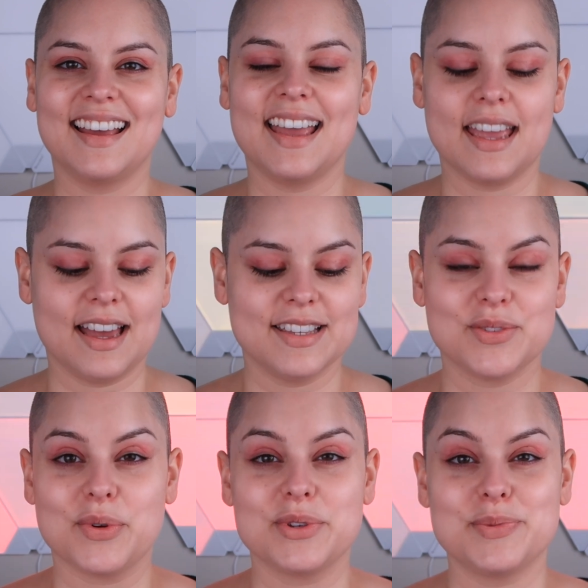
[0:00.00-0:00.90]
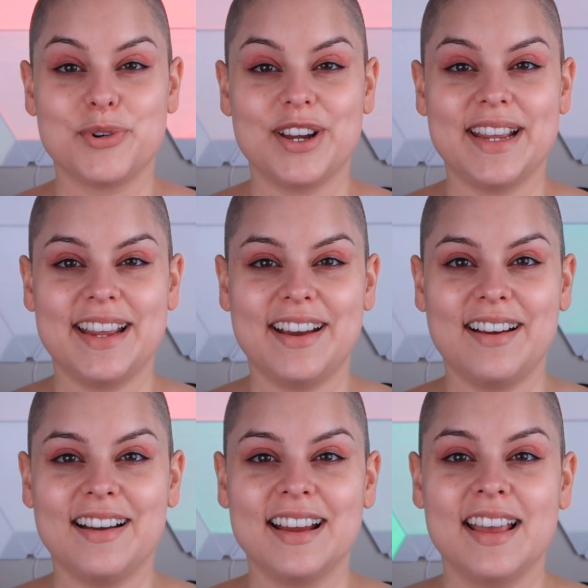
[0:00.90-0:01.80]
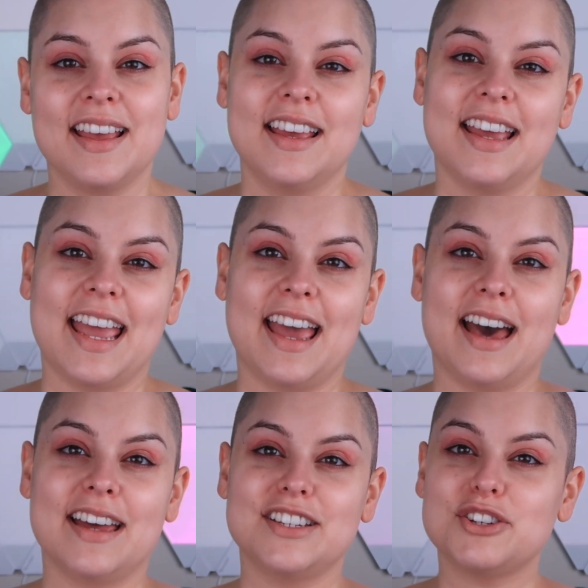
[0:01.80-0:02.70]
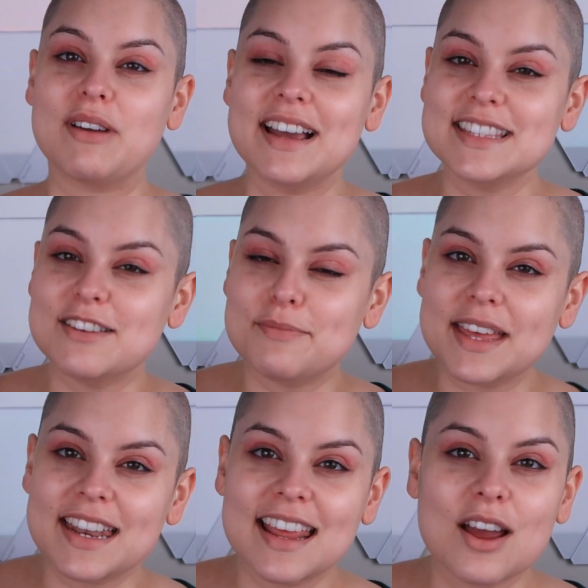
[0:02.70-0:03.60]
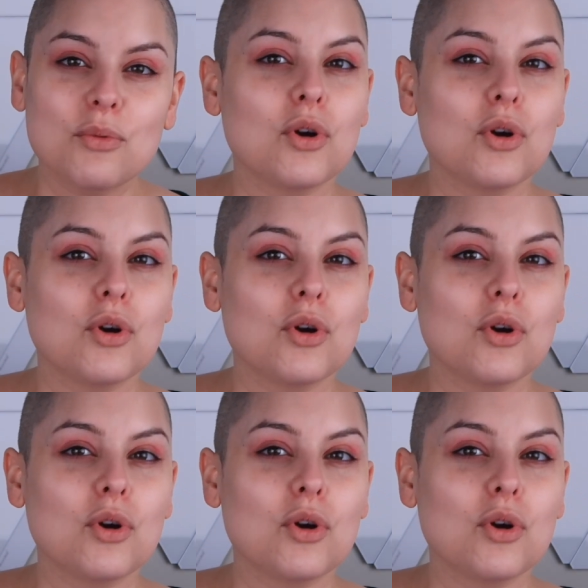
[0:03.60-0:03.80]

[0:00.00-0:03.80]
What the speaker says: Hey guys, Rosemary here, and you guys have been